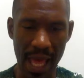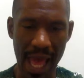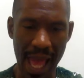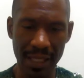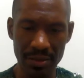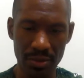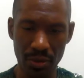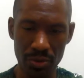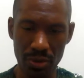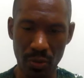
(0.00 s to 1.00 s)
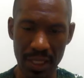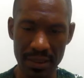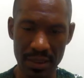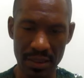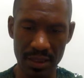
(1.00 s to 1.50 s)
answer those
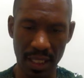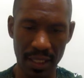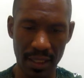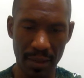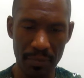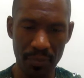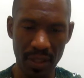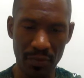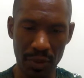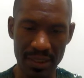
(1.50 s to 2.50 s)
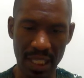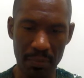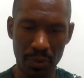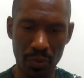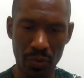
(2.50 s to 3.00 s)
questions like, for
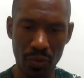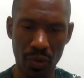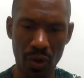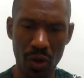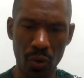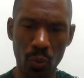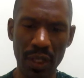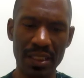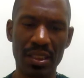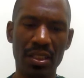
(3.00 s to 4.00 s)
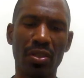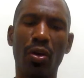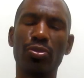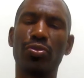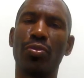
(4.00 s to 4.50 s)
example, which
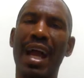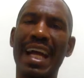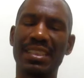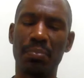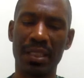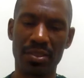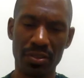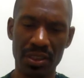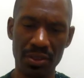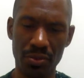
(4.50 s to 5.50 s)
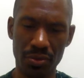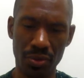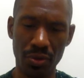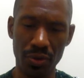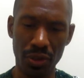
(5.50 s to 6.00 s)
cultural aspects are central to
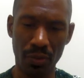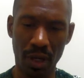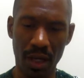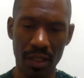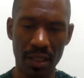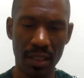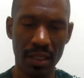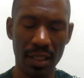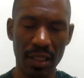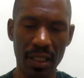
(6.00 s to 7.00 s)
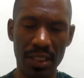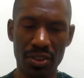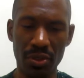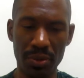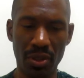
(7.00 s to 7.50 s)
who you are? And so
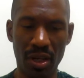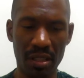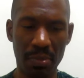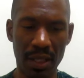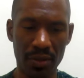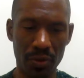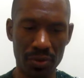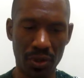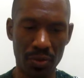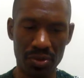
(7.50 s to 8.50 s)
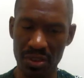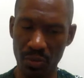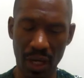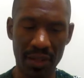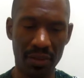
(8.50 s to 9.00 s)
you would talk about those cultures and
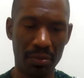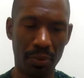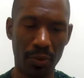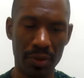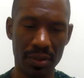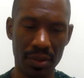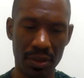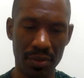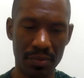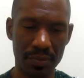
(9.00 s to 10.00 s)
why they're important to you.